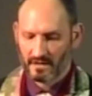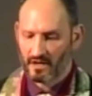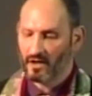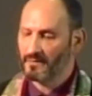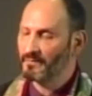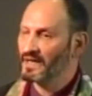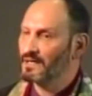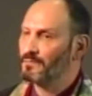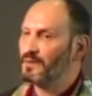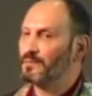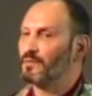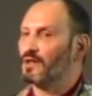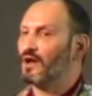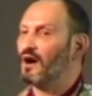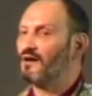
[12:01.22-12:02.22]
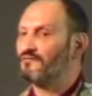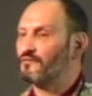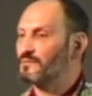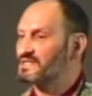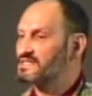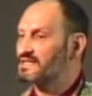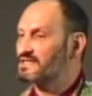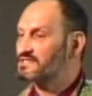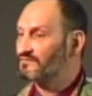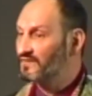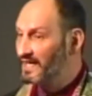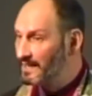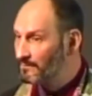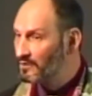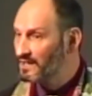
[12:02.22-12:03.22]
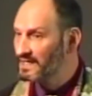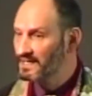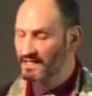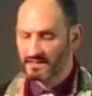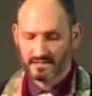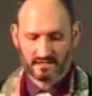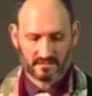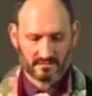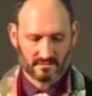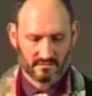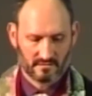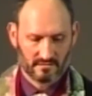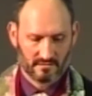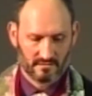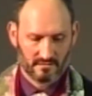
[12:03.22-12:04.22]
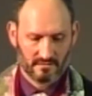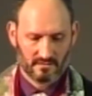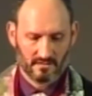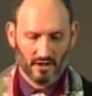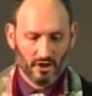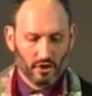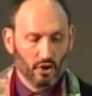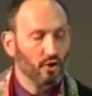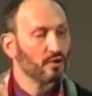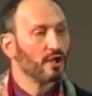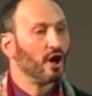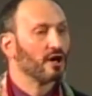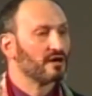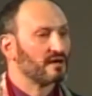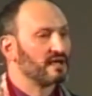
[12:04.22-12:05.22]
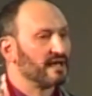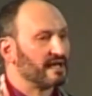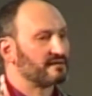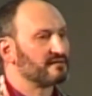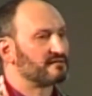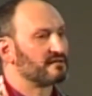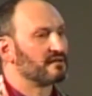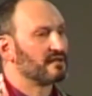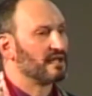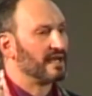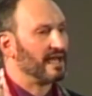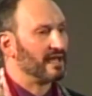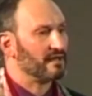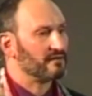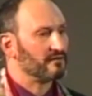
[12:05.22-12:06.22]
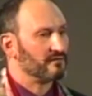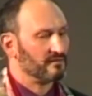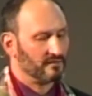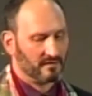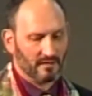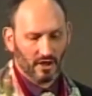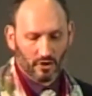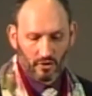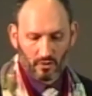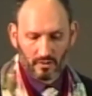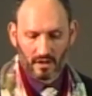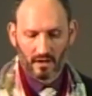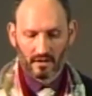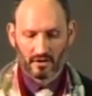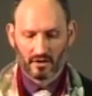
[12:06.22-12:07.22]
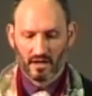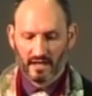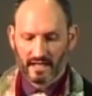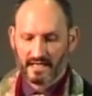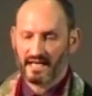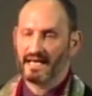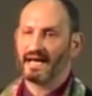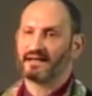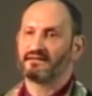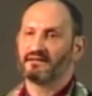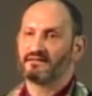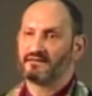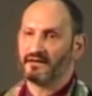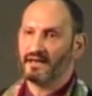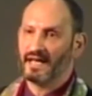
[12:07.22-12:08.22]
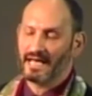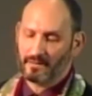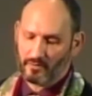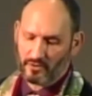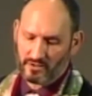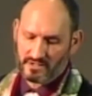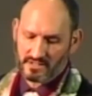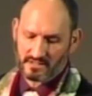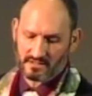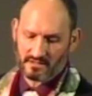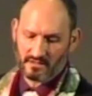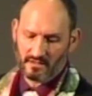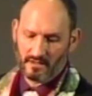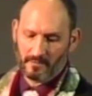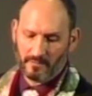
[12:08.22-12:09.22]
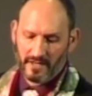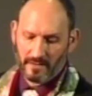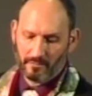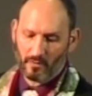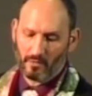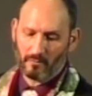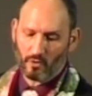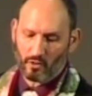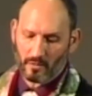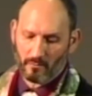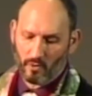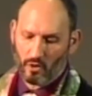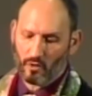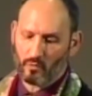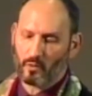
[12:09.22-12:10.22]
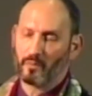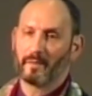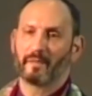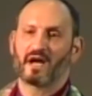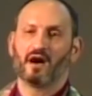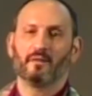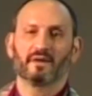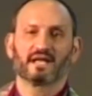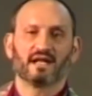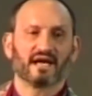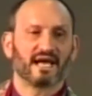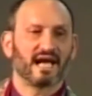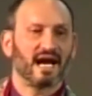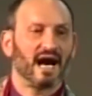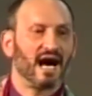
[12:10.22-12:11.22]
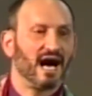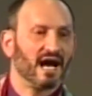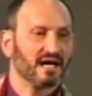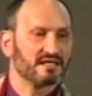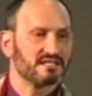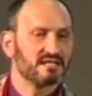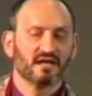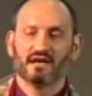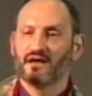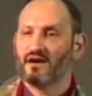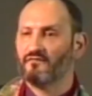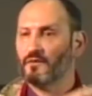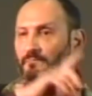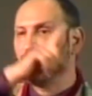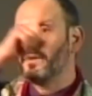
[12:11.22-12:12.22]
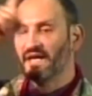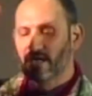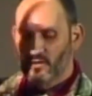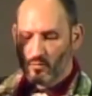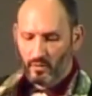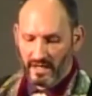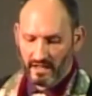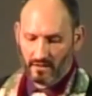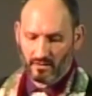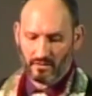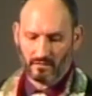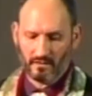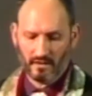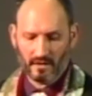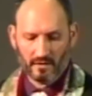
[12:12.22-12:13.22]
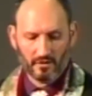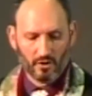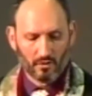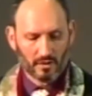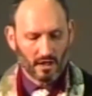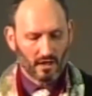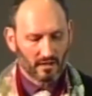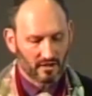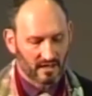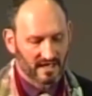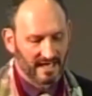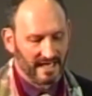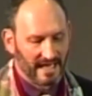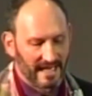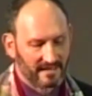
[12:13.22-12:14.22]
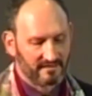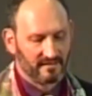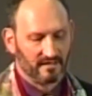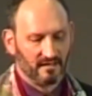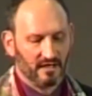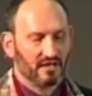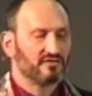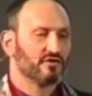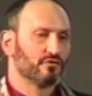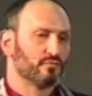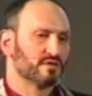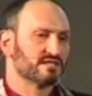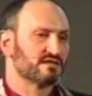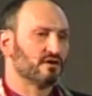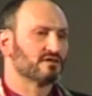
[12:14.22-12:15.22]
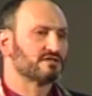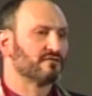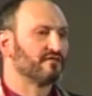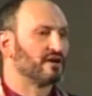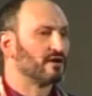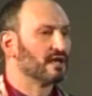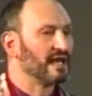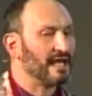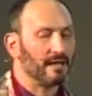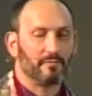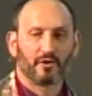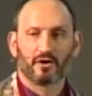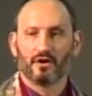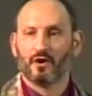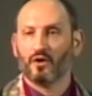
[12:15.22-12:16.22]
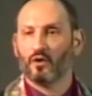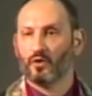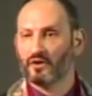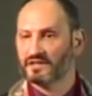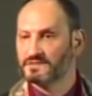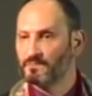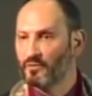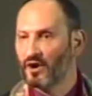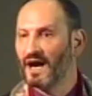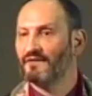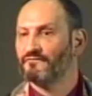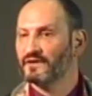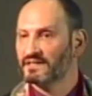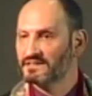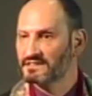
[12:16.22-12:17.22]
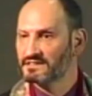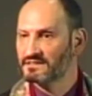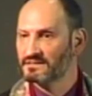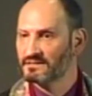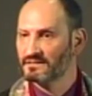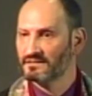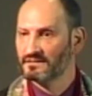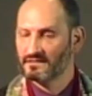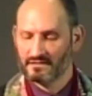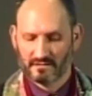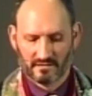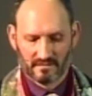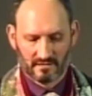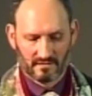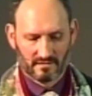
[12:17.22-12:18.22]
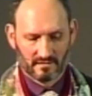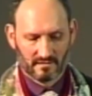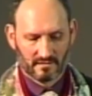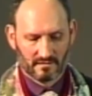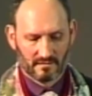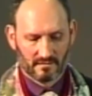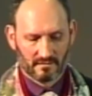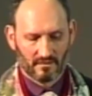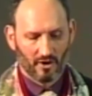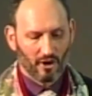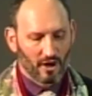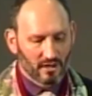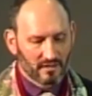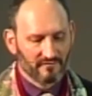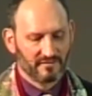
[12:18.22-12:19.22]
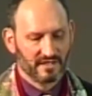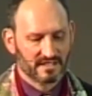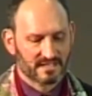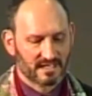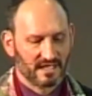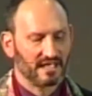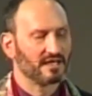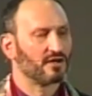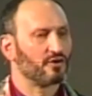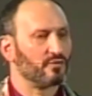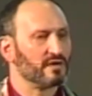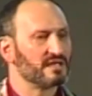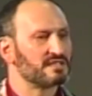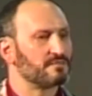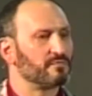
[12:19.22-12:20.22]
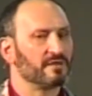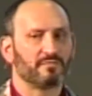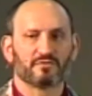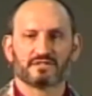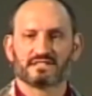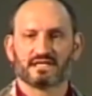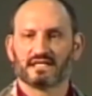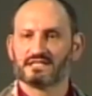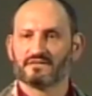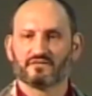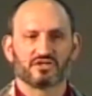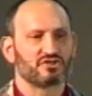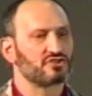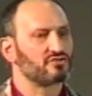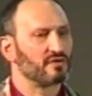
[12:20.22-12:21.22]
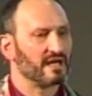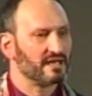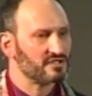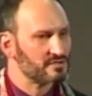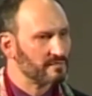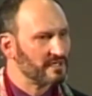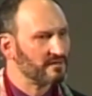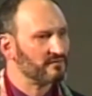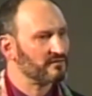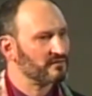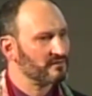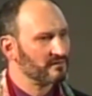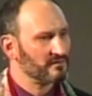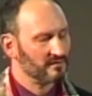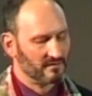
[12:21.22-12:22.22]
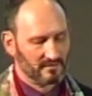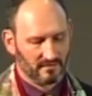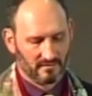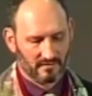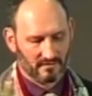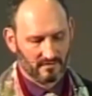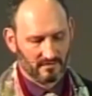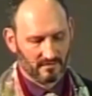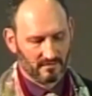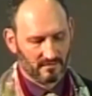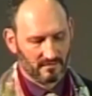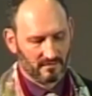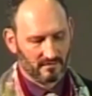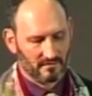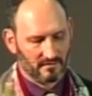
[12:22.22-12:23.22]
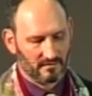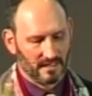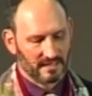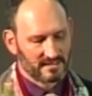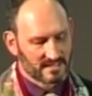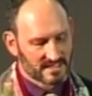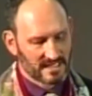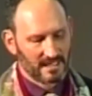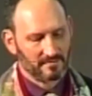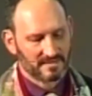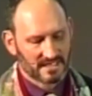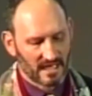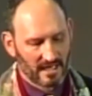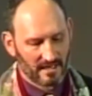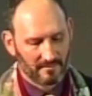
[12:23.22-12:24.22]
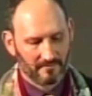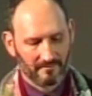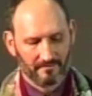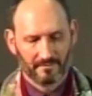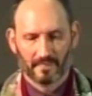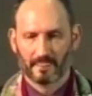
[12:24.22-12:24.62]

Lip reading: cut many people off from a sense of neighborliness, no longer connected to the land, no longer connected to neighbors. People more and more were becoming like cogs of a big wheel, no longer connected to the results of their labor or its profits. All of this increased people's sense of estrangement. At the same time,